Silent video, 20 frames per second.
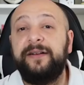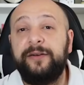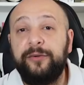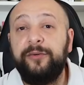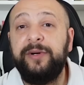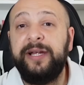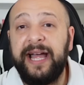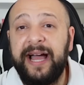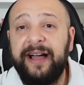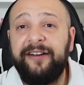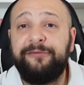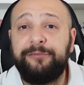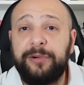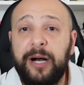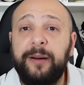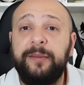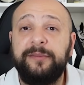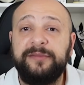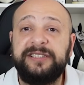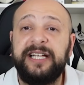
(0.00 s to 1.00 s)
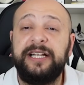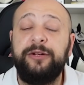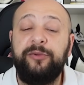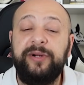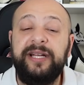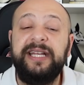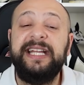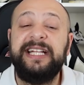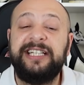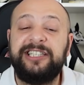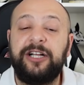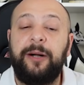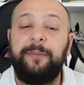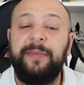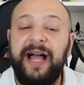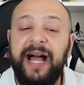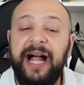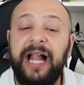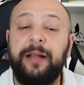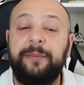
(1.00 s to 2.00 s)
we have problems problems and we need some
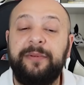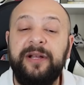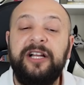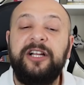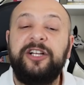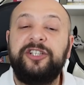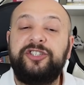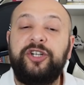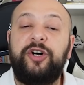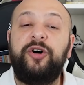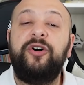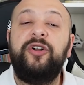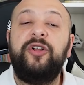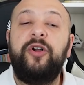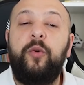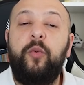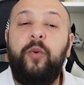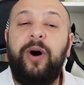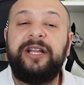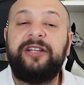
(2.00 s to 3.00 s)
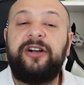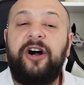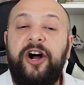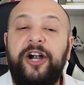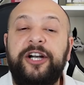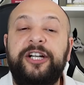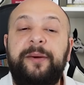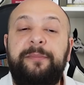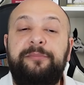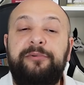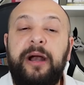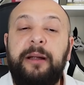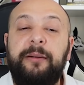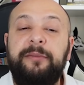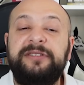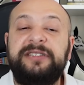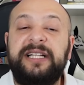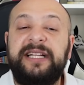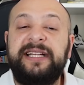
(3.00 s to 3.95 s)
help. So what are the problems